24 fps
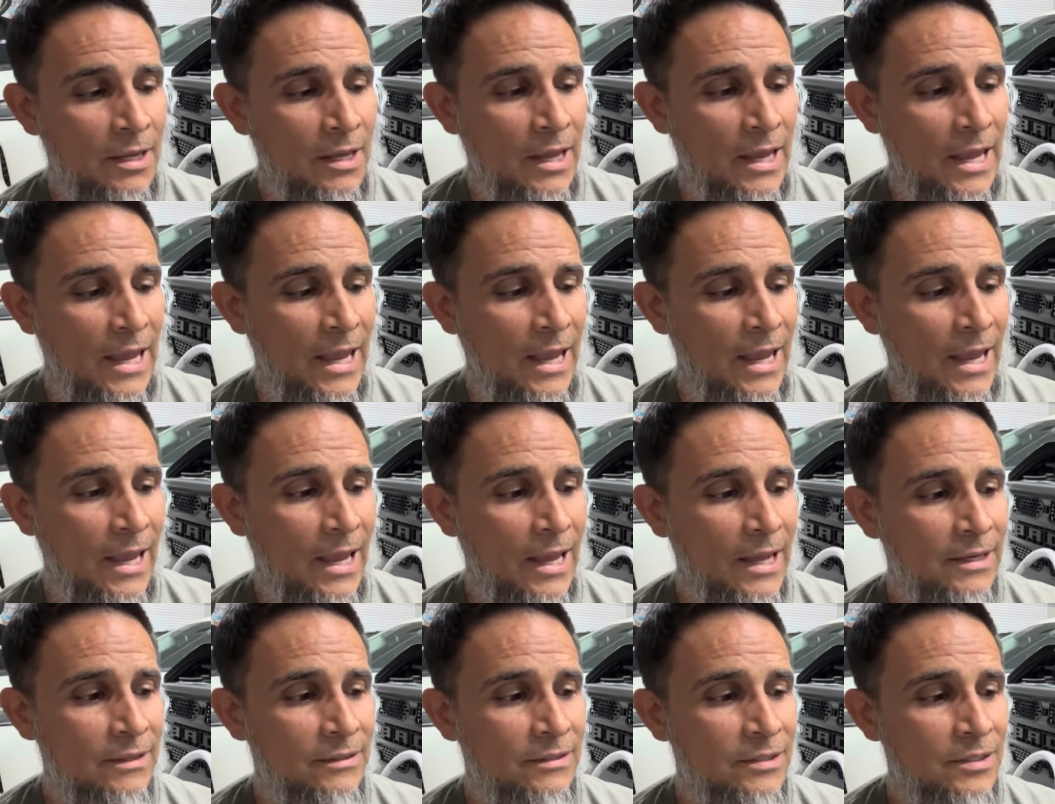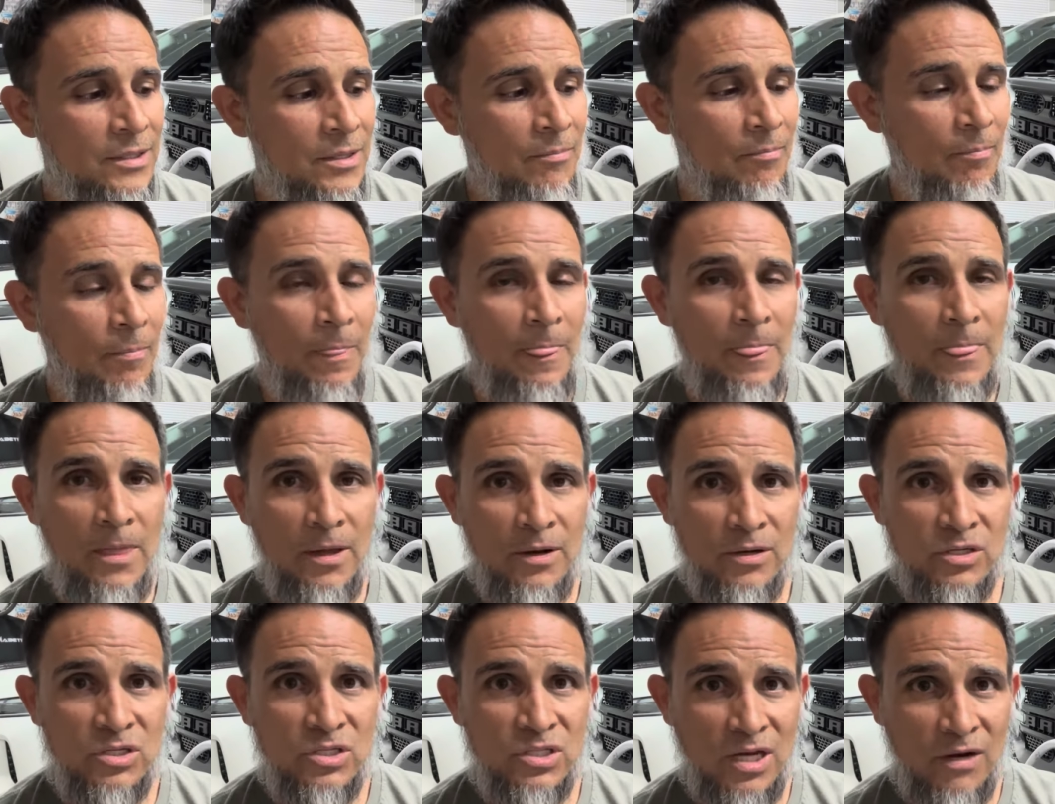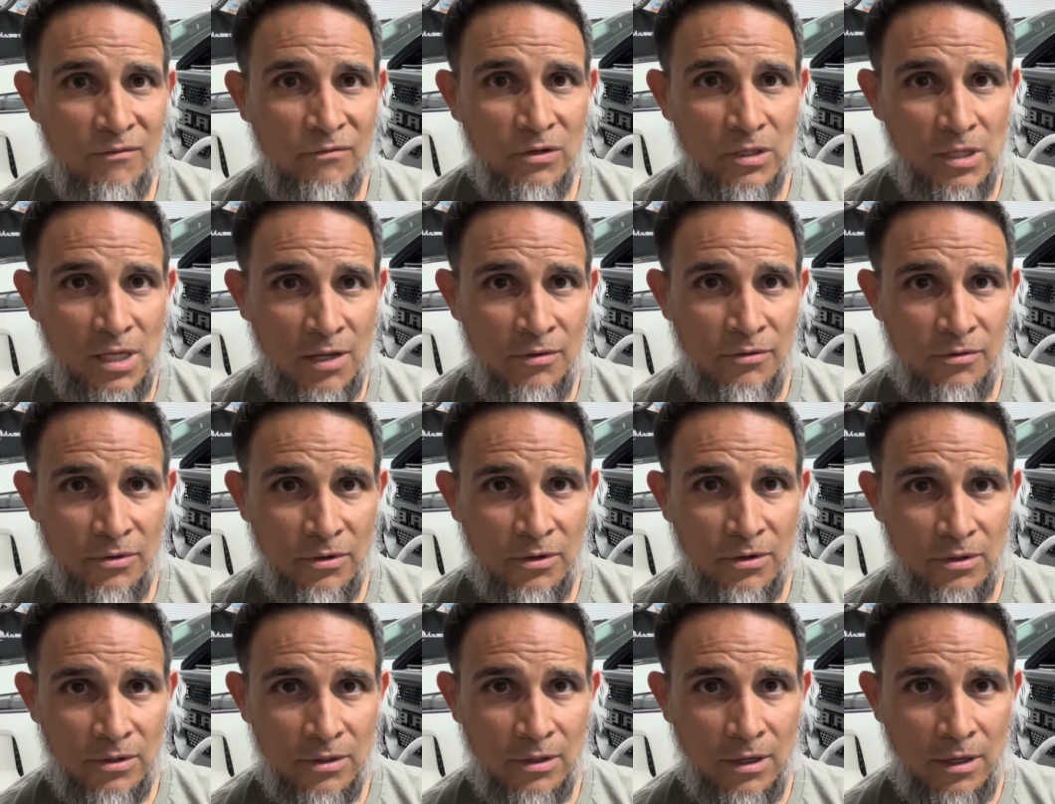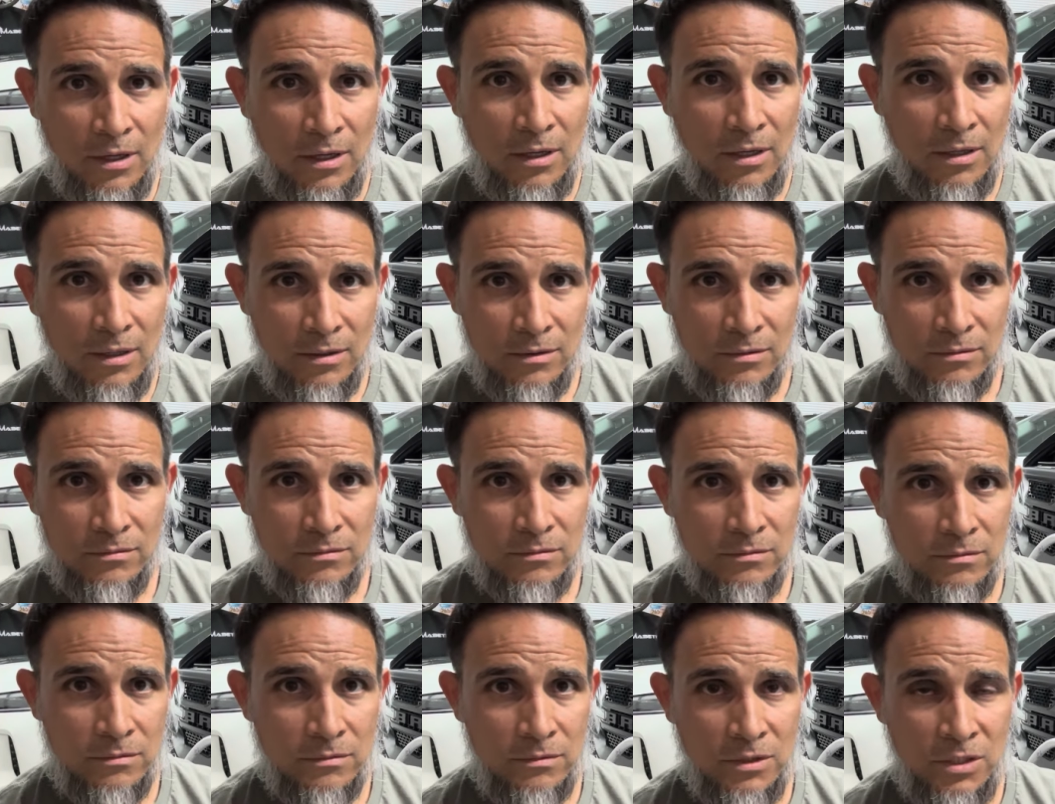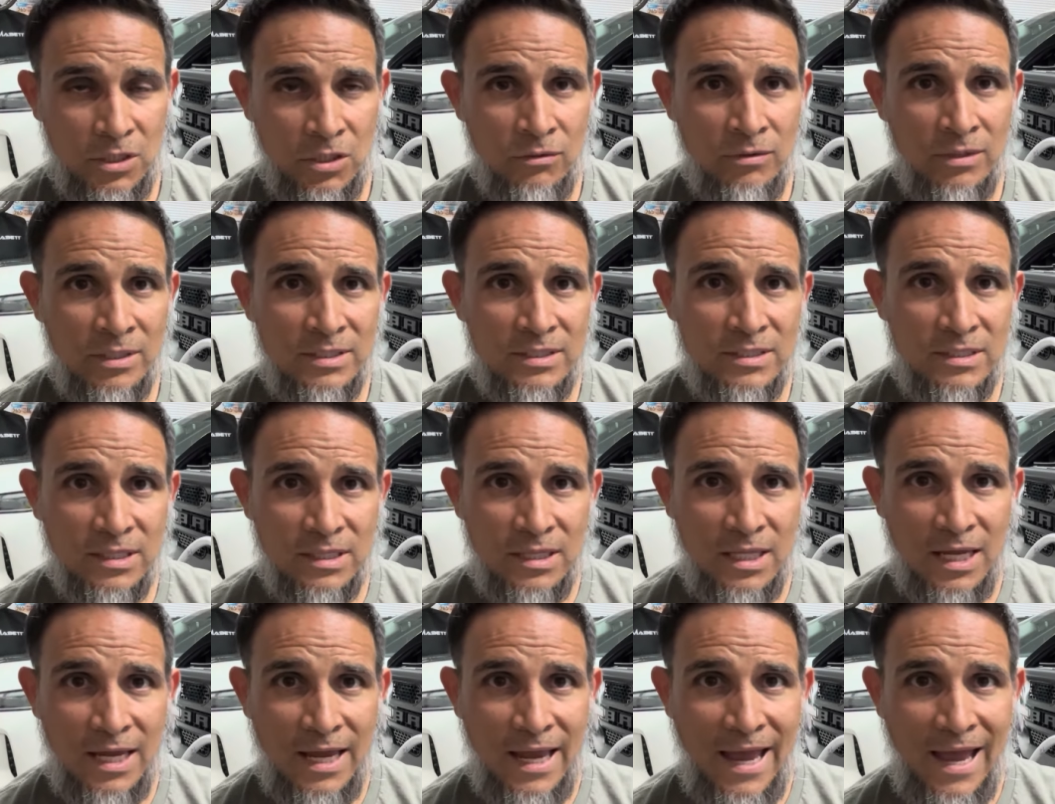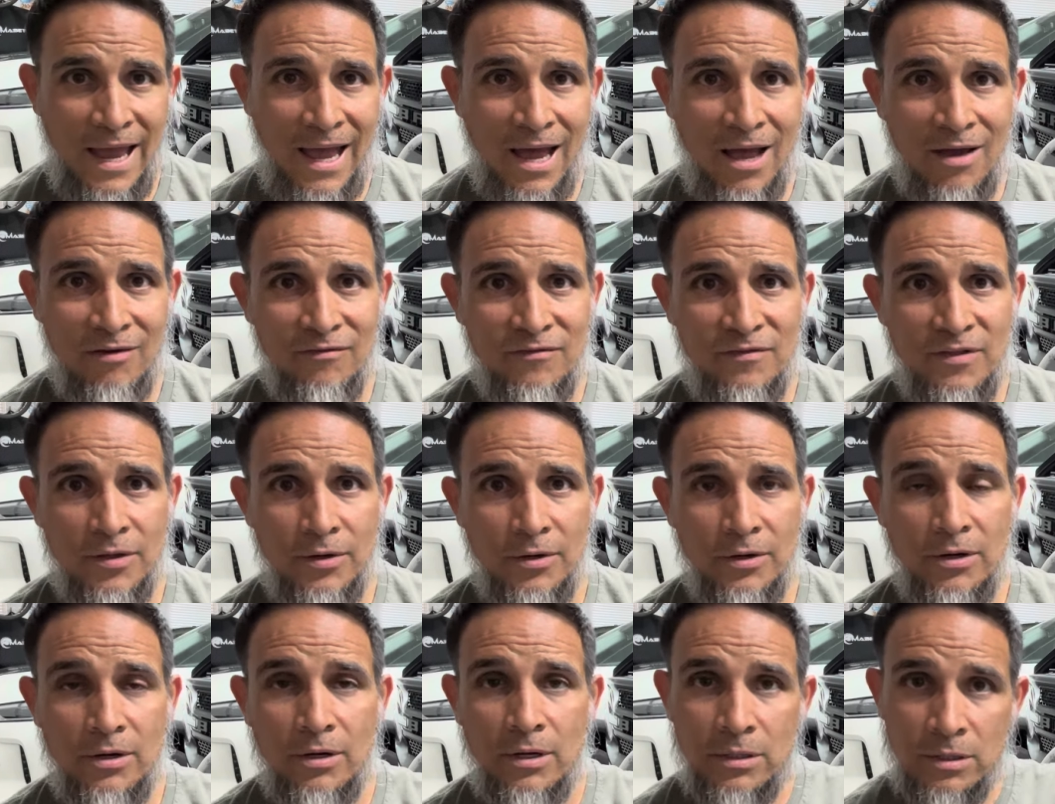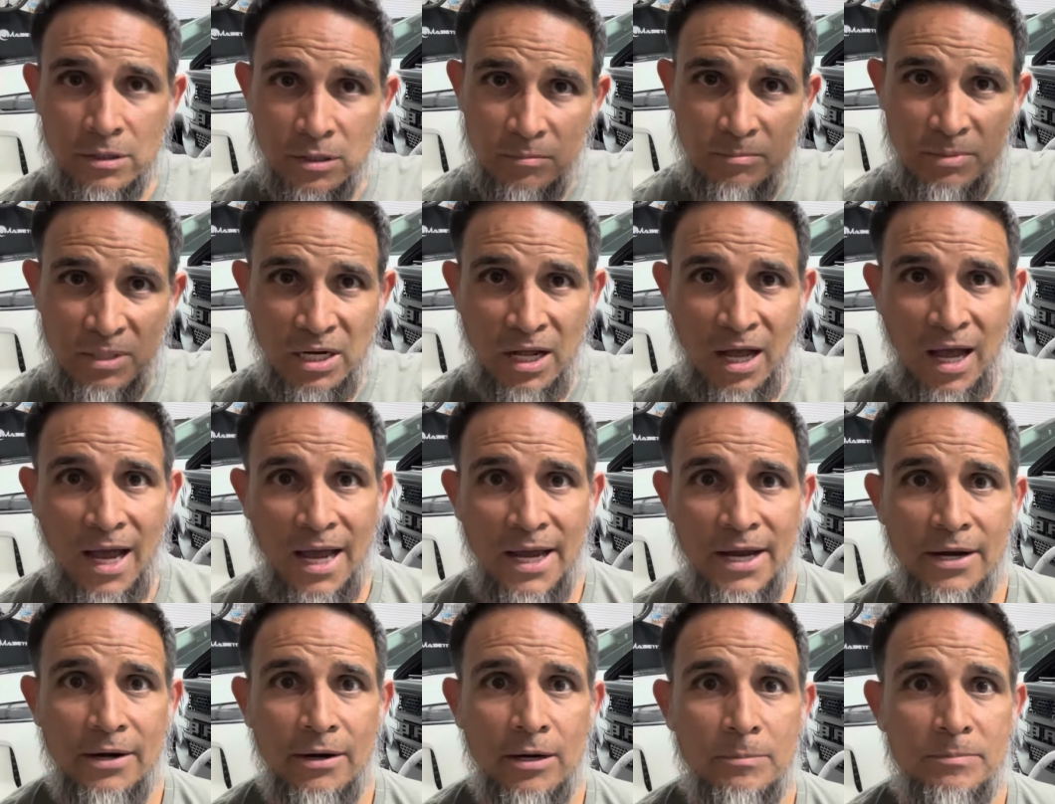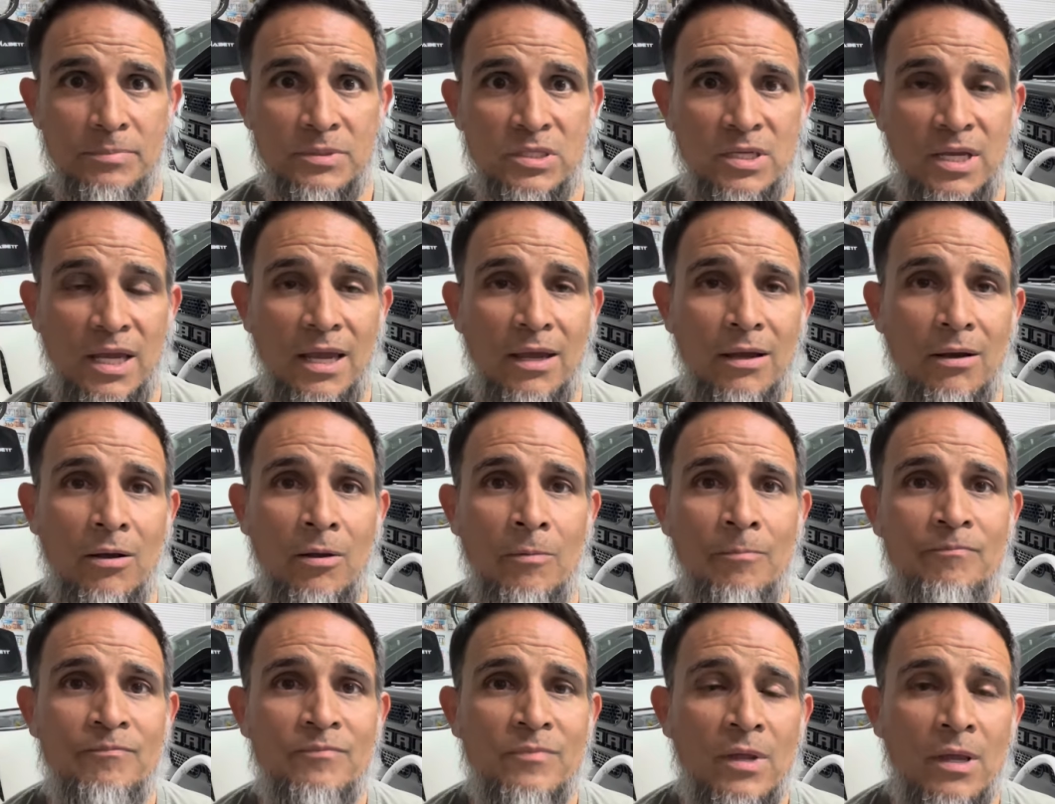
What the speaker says: And there's several other units that they have that are a little bit higher up scale.